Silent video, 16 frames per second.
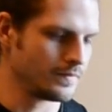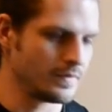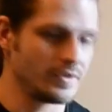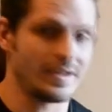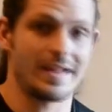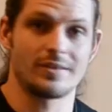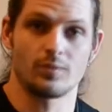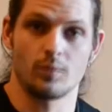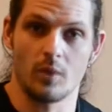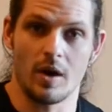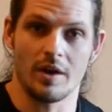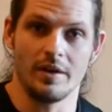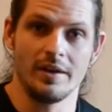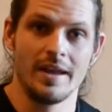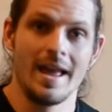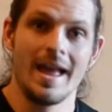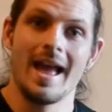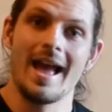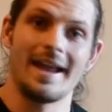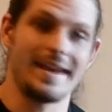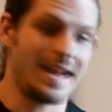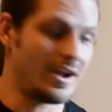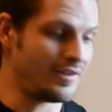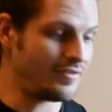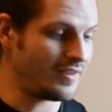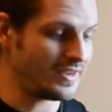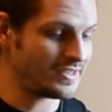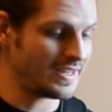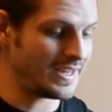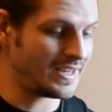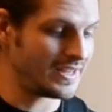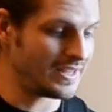So that's one. Now if I
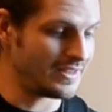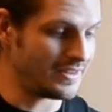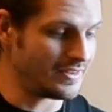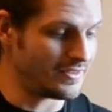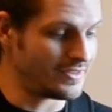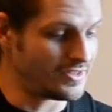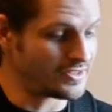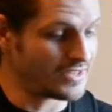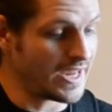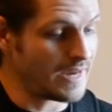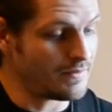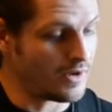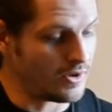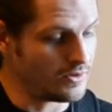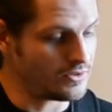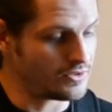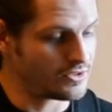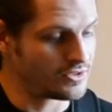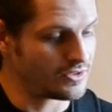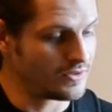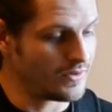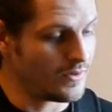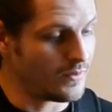take the same notes,